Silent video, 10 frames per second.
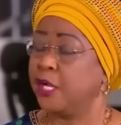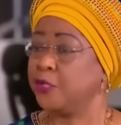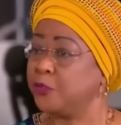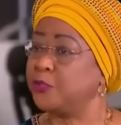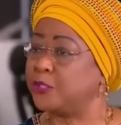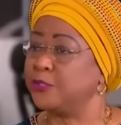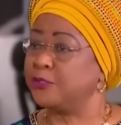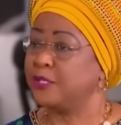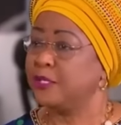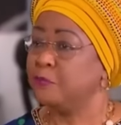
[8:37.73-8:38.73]
You too
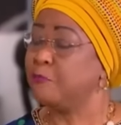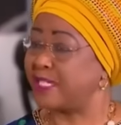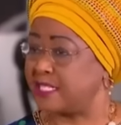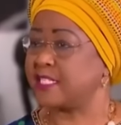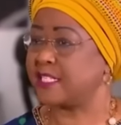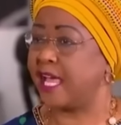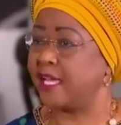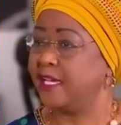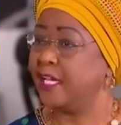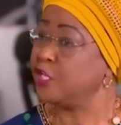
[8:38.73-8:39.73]
must
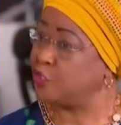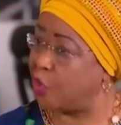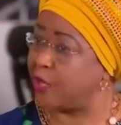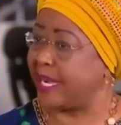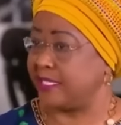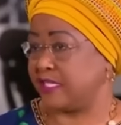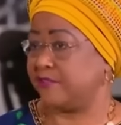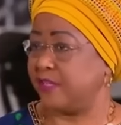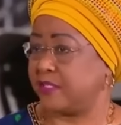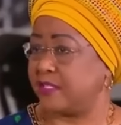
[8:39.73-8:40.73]
say, your country
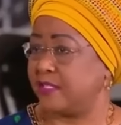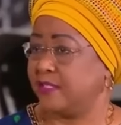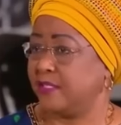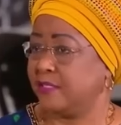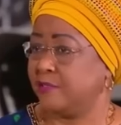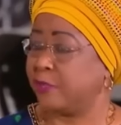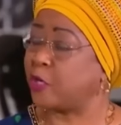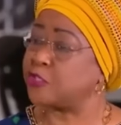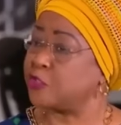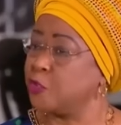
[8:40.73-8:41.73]
first,
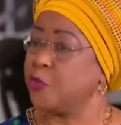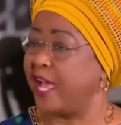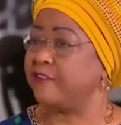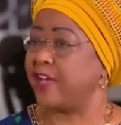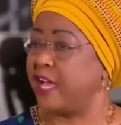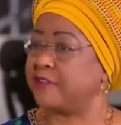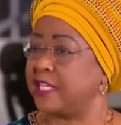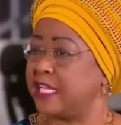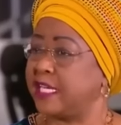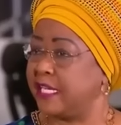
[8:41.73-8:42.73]
because you have
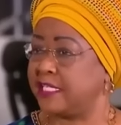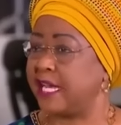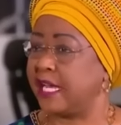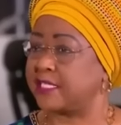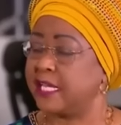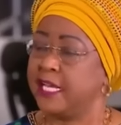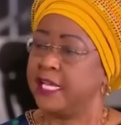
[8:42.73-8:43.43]
everything it takes.